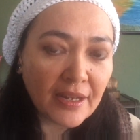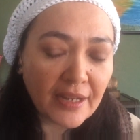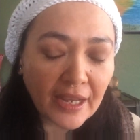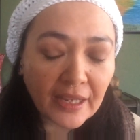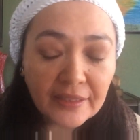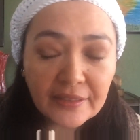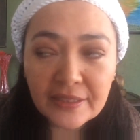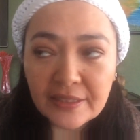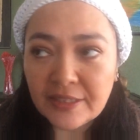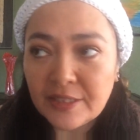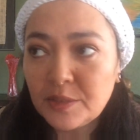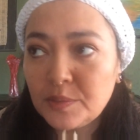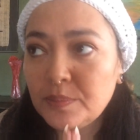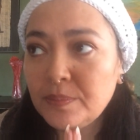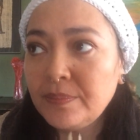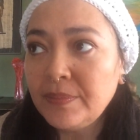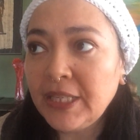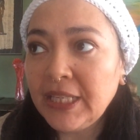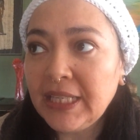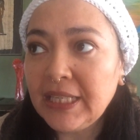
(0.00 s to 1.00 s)
Now, it doesn't
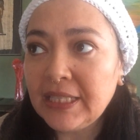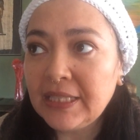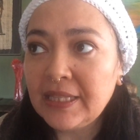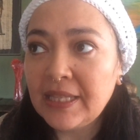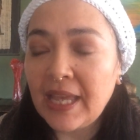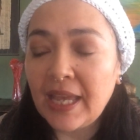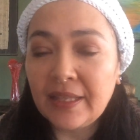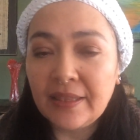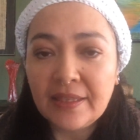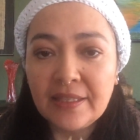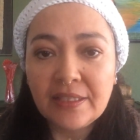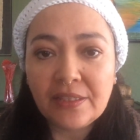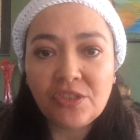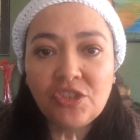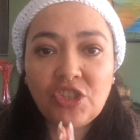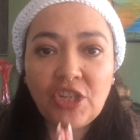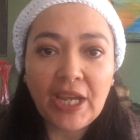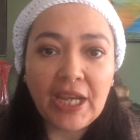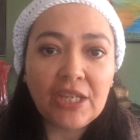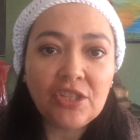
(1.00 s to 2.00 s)
mean that this
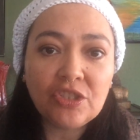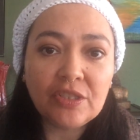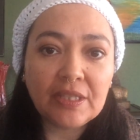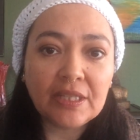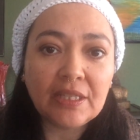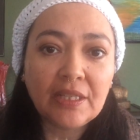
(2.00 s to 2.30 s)
change is